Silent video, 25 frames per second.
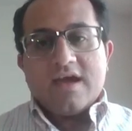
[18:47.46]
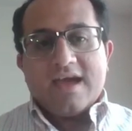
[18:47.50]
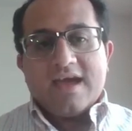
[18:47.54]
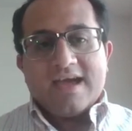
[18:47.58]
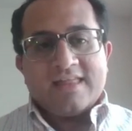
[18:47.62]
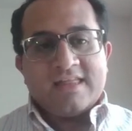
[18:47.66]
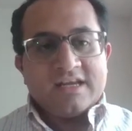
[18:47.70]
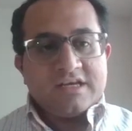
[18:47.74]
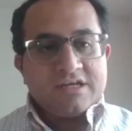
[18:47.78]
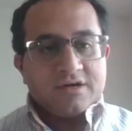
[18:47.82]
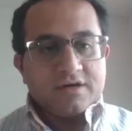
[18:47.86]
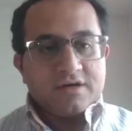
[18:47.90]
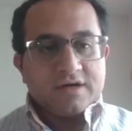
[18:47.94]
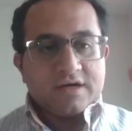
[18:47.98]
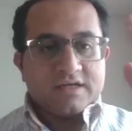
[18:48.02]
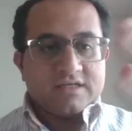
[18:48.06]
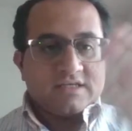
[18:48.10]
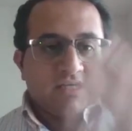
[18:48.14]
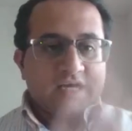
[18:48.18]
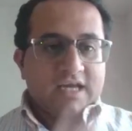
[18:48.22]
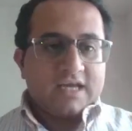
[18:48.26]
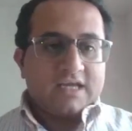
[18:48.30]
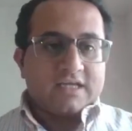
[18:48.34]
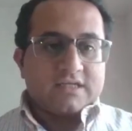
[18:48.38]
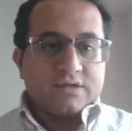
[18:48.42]
and then you're going to
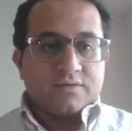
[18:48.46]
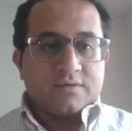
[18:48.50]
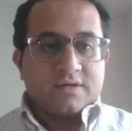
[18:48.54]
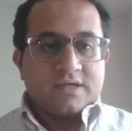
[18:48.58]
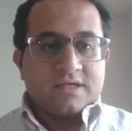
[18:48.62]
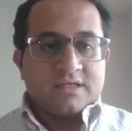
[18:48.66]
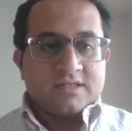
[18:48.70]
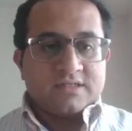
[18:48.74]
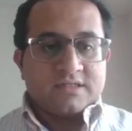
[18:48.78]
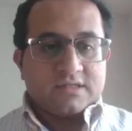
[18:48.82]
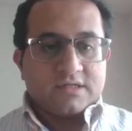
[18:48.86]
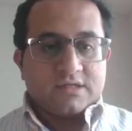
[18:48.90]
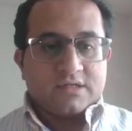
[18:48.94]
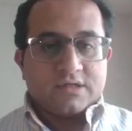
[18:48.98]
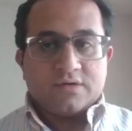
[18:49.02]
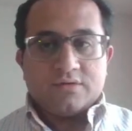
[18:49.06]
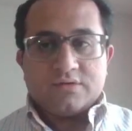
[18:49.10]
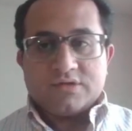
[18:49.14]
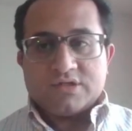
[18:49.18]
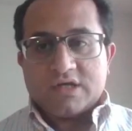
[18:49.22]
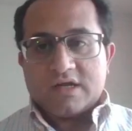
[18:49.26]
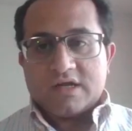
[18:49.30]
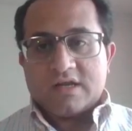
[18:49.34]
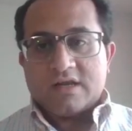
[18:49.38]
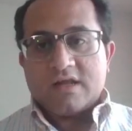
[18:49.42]
take it to an
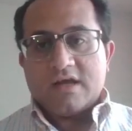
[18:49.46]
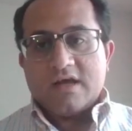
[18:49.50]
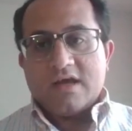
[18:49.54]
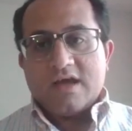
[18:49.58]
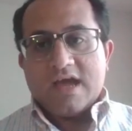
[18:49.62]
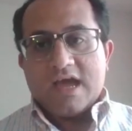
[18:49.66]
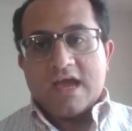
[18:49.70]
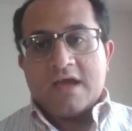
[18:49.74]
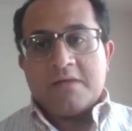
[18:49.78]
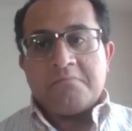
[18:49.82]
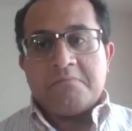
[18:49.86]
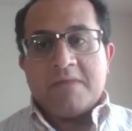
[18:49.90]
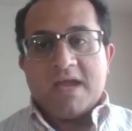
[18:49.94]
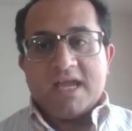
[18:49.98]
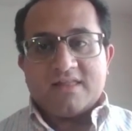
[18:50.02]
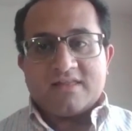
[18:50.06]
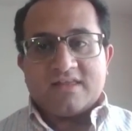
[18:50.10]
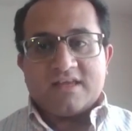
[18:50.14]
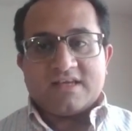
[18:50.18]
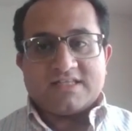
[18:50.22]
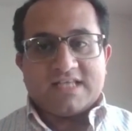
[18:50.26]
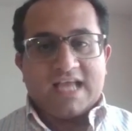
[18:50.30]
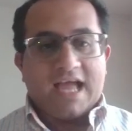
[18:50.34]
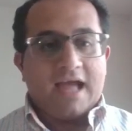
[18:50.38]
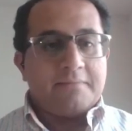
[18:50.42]
institution and make
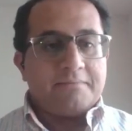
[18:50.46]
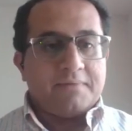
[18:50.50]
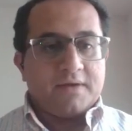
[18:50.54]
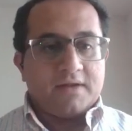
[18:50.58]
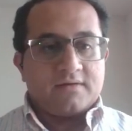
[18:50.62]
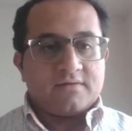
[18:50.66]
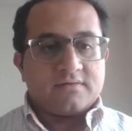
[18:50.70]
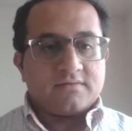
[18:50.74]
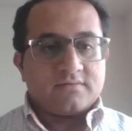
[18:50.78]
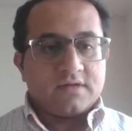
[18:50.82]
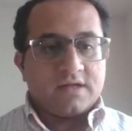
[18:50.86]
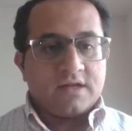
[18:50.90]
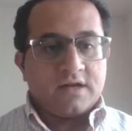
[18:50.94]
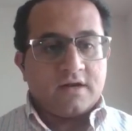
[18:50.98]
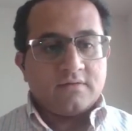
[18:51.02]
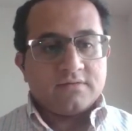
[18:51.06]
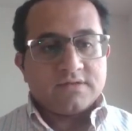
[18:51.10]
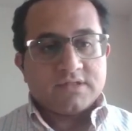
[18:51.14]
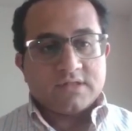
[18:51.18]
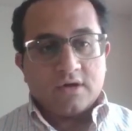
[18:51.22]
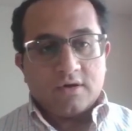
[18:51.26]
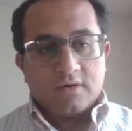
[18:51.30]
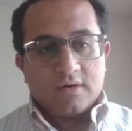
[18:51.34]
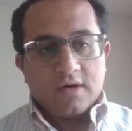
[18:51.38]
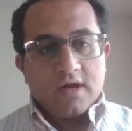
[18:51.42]
things happen.
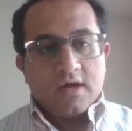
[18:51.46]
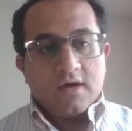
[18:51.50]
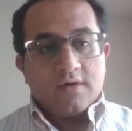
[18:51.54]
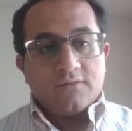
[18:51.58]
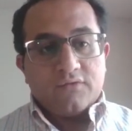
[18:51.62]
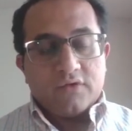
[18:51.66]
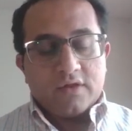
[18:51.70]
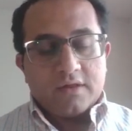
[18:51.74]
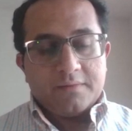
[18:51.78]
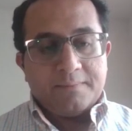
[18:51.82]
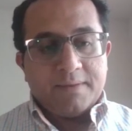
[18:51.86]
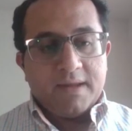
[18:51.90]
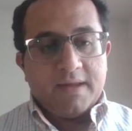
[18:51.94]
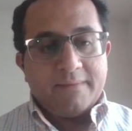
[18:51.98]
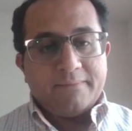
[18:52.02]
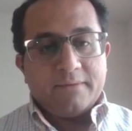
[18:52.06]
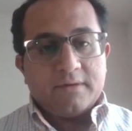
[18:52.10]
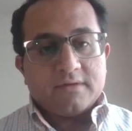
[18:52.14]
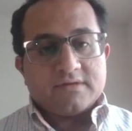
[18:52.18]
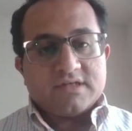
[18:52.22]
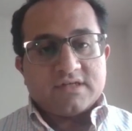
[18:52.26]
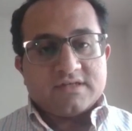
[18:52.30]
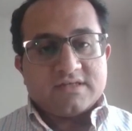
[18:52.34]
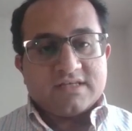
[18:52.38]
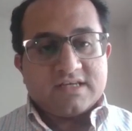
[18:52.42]
So for the
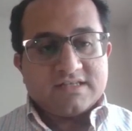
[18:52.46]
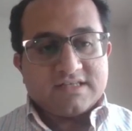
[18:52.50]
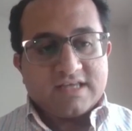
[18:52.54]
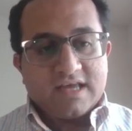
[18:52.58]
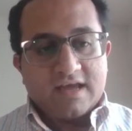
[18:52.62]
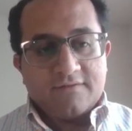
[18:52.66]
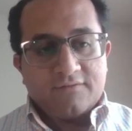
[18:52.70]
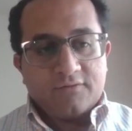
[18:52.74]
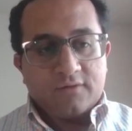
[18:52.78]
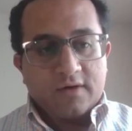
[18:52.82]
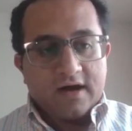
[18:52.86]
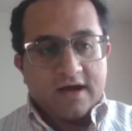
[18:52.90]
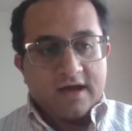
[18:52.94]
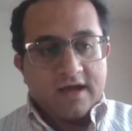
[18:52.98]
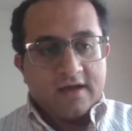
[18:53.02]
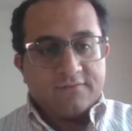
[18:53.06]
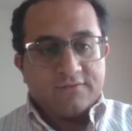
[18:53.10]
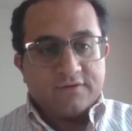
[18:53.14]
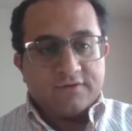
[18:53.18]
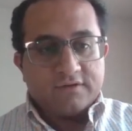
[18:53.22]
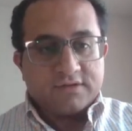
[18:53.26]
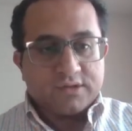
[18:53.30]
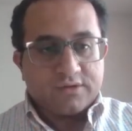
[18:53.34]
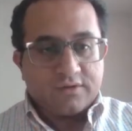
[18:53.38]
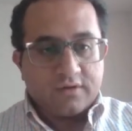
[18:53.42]
people, just as FYI,
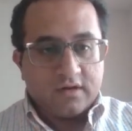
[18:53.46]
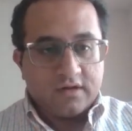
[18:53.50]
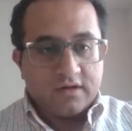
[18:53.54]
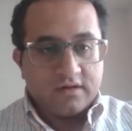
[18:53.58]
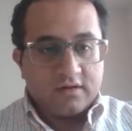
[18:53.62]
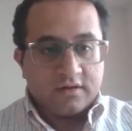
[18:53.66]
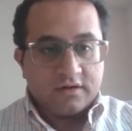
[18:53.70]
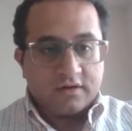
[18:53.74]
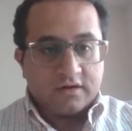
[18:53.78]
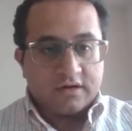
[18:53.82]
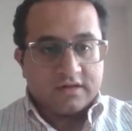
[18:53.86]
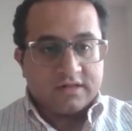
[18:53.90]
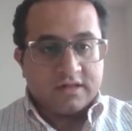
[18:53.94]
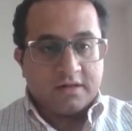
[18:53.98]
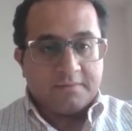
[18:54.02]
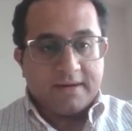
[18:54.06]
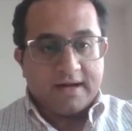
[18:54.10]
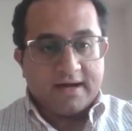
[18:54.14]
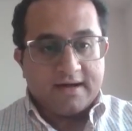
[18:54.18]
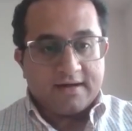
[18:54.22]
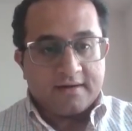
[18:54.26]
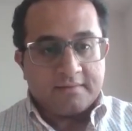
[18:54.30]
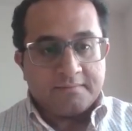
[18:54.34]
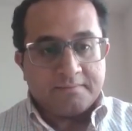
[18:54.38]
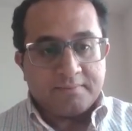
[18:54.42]
if you look on the
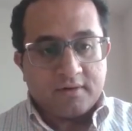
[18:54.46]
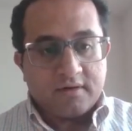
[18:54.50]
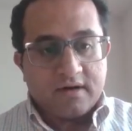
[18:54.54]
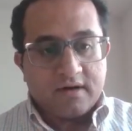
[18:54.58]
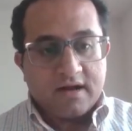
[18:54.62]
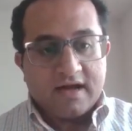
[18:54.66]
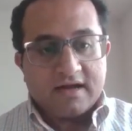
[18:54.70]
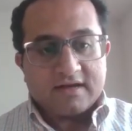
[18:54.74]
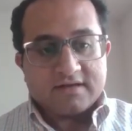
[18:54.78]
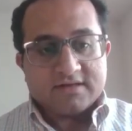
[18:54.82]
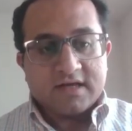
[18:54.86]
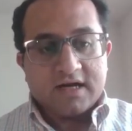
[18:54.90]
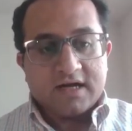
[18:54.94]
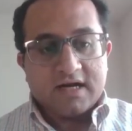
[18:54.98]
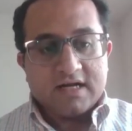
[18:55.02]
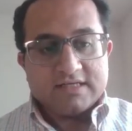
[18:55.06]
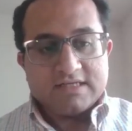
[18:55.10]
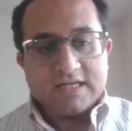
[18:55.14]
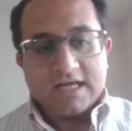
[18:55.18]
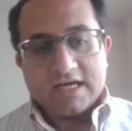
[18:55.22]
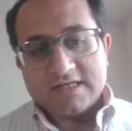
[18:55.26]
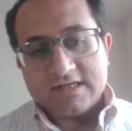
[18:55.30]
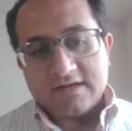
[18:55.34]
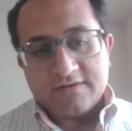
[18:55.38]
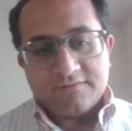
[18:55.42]
bottom, Parag's
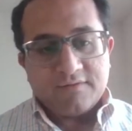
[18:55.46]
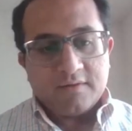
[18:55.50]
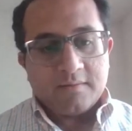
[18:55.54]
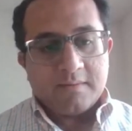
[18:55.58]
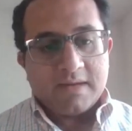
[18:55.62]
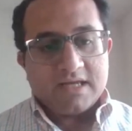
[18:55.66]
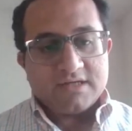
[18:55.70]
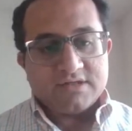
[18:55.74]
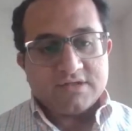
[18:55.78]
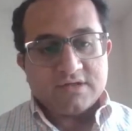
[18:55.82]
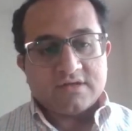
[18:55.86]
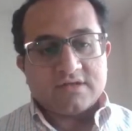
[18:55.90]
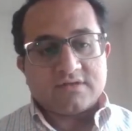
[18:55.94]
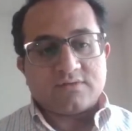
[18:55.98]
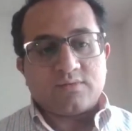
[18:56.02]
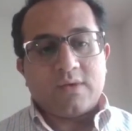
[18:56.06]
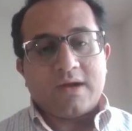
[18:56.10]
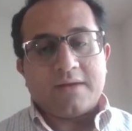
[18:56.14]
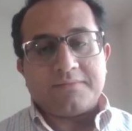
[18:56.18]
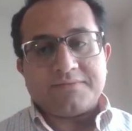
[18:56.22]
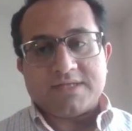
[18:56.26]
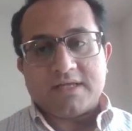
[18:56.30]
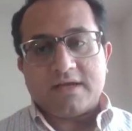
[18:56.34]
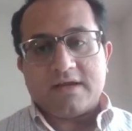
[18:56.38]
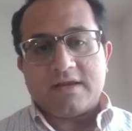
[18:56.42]
contact information, his
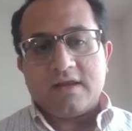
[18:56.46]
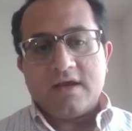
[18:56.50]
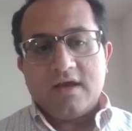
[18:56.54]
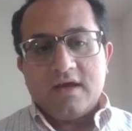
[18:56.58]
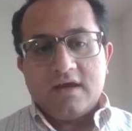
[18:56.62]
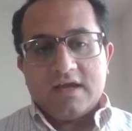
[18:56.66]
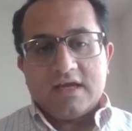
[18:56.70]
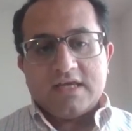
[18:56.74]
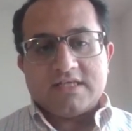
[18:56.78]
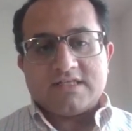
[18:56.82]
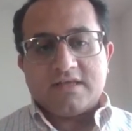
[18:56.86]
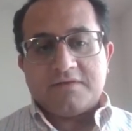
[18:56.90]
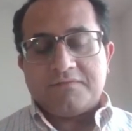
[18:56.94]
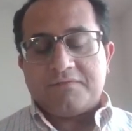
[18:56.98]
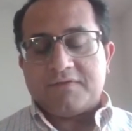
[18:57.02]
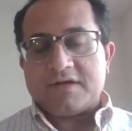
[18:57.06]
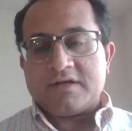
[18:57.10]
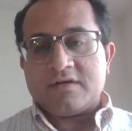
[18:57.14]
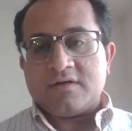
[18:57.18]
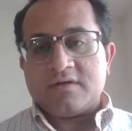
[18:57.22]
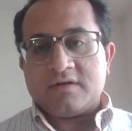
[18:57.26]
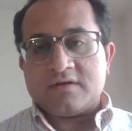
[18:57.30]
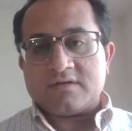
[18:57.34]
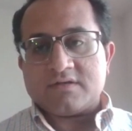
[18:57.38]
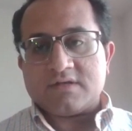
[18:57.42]
website, Easy
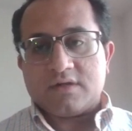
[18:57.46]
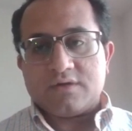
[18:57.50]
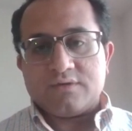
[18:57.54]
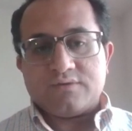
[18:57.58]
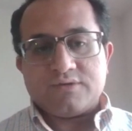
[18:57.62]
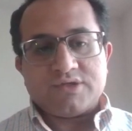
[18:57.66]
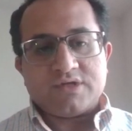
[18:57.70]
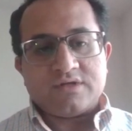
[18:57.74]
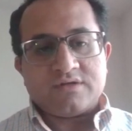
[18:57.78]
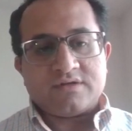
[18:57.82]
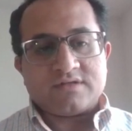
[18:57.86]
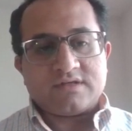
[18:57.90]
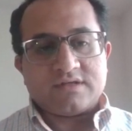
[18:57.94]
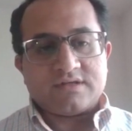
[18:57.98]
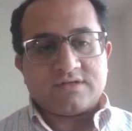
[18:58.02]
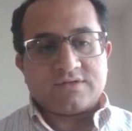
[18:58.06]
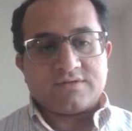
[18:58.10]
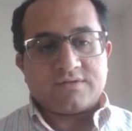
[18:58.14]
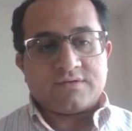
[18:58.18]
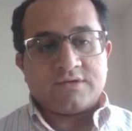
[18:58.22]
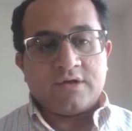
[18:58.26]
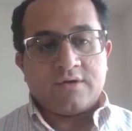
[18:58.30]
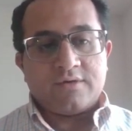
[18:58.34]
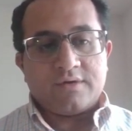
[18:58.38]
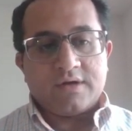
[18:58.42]
Funding Solutions, is
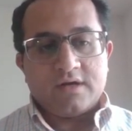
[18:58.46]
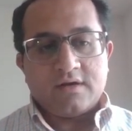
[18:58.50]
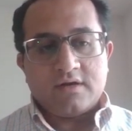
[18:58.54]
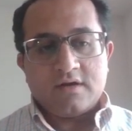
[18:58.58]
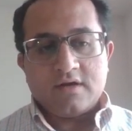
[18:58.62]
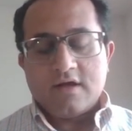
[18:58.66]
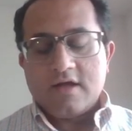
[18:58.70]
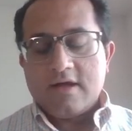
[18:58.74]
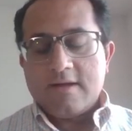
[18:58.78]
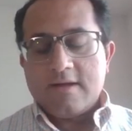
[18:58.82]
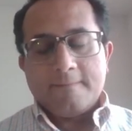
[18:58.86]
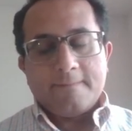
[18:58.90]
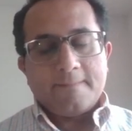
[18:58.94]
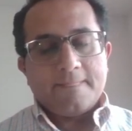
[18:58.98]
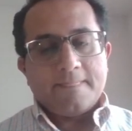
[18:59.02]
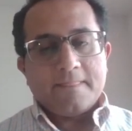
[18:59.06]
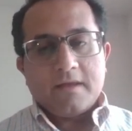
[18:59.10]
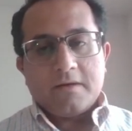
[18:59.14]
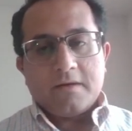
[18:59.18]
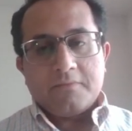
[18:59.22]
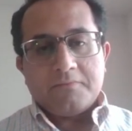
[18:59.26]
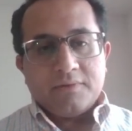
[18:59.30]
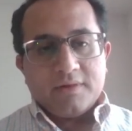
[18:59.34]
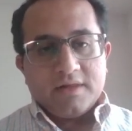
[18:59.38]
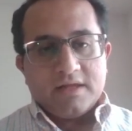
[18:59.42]
noted.
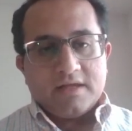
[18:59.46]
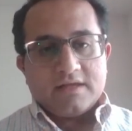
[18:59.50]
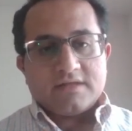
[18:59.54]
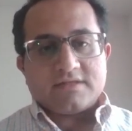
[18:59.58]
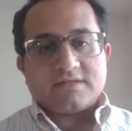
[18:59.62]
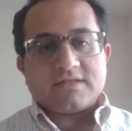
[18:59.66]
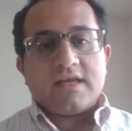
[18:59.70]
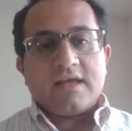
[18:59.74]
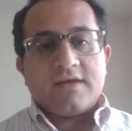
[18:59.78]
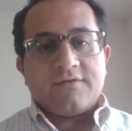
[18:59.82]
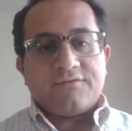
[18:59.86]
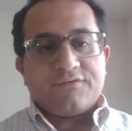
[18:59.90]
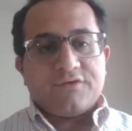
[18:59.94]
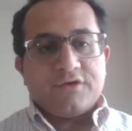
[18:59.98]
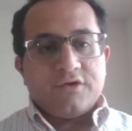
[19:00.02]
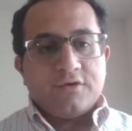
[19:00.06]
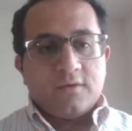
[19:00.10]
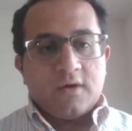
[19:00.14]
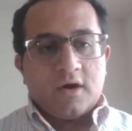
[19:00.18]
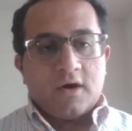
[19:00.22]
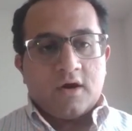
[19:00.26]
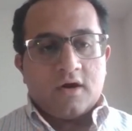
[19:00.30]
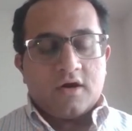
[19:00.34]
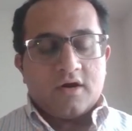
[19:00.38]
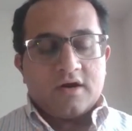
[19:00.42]
Please, if
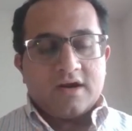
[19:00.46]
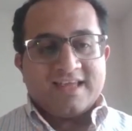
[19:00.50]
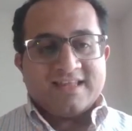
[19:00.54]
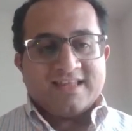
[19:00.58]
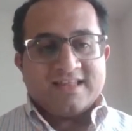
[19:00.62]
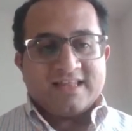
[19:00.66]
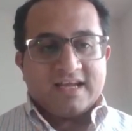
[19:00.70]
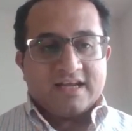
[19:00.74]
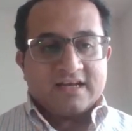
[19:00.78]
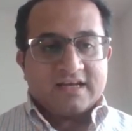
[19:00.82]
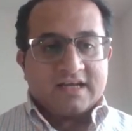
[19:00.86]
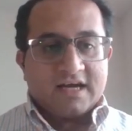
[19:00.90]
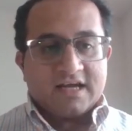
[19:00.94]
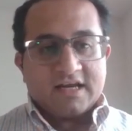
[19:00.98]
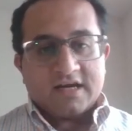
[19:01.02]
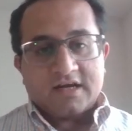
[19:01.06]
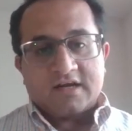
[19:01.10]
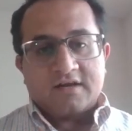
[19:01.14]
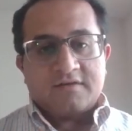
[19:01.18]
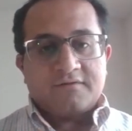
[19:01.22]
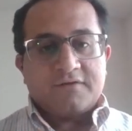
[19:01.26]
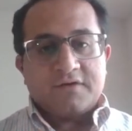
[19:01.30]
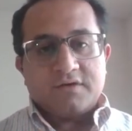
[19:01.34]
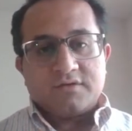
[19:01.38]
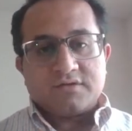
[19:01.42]
you are in that kind of
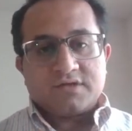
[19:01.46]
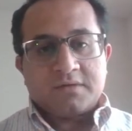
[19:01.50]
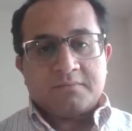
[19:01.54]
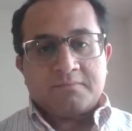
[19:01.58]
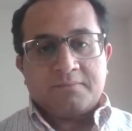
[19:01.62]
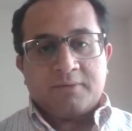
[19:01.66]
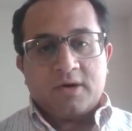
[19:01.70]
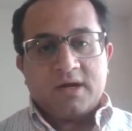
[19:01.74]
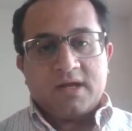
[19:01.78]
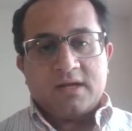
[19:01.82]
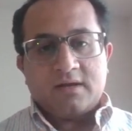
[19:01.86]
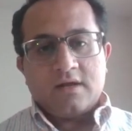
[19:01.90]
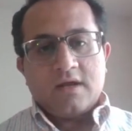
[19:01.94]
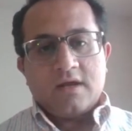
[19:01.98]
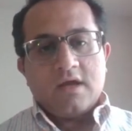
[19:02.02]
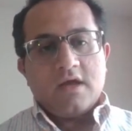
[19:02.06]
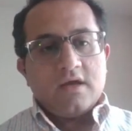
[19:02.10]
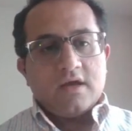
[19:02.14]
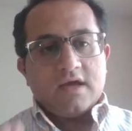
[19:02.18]
confusion point,